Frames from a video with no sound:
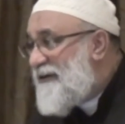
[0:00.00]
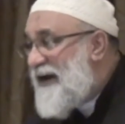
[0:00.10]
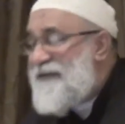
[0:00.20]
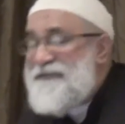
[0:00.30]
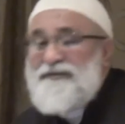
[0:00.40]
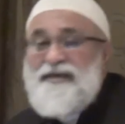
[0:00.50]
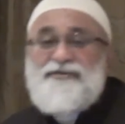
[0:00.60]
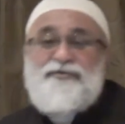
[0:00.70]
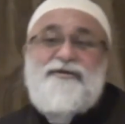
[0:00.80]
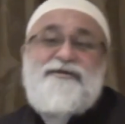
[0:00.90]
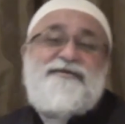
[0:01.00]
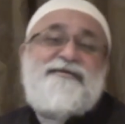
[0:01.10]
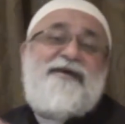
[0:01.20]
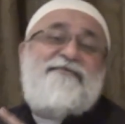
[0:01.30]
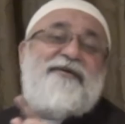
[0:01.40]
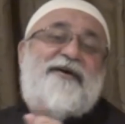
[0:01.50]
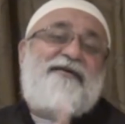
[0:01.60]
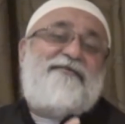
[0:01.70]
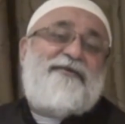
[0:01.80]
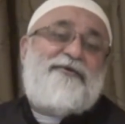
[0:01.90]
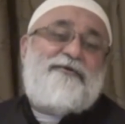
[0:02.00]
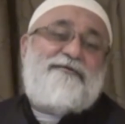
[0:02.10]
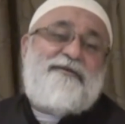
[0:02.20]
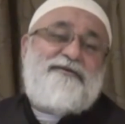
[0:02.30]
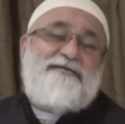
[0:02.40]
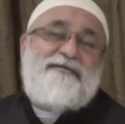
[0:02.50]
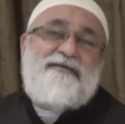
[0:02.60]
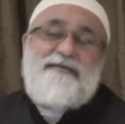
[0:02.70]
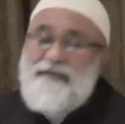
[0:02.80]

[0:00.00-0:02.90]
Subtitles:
after that you will never ever go thirsty.